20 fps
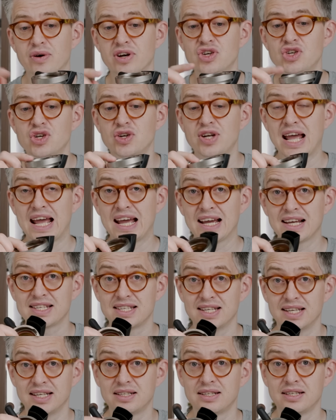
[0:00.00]
it should
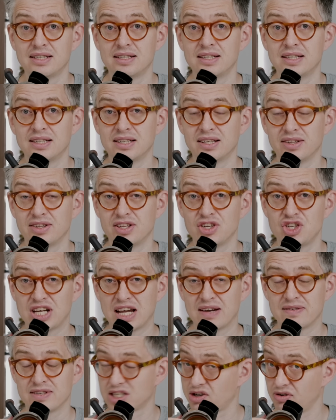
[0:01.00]
exit the
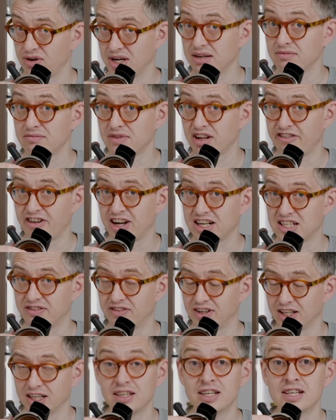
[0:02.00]
shower screen,
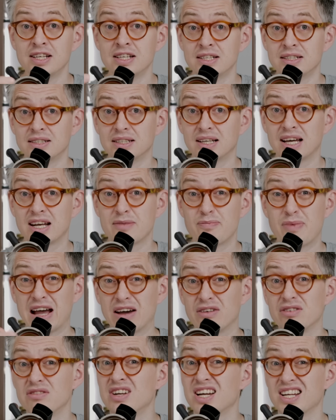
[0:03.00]
effectively, at
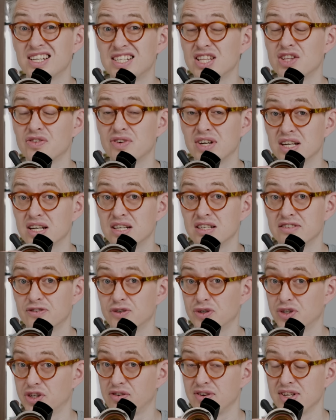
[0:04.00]
about 93,
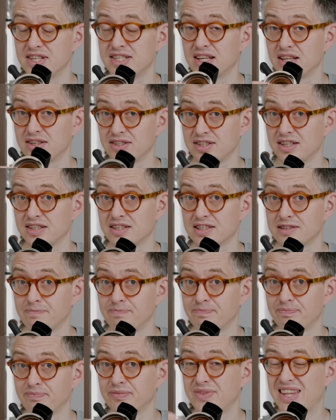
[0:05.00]
94 degrees Celsius.
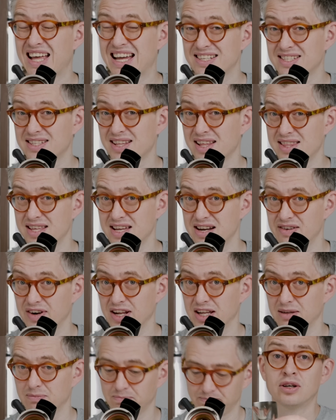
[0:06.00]
That's the
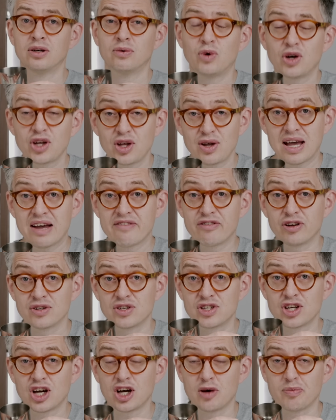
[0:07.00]
theory. What you have on
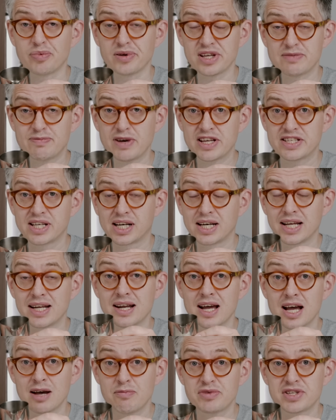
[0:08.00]
top is basically
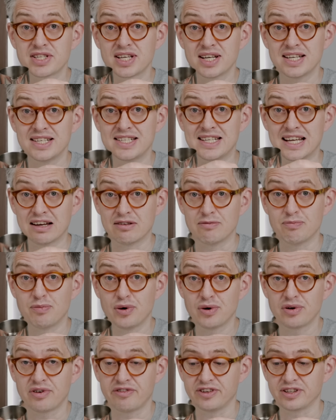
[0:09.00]
an upside-down
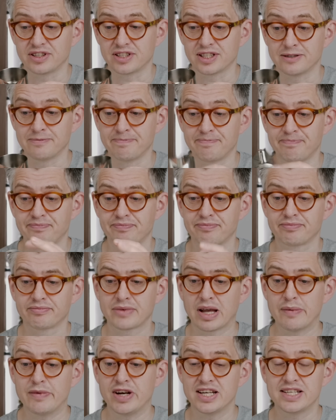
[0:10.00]
portafilter.
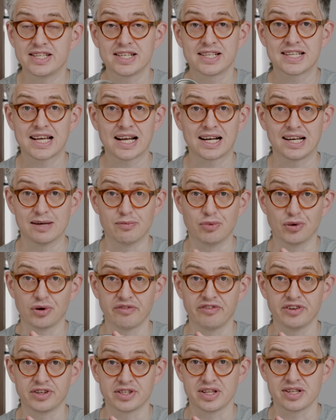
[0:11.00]
I mean, it's exactly a
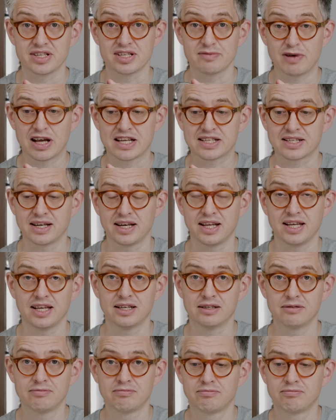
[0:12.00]
portafilter. There's a basket here,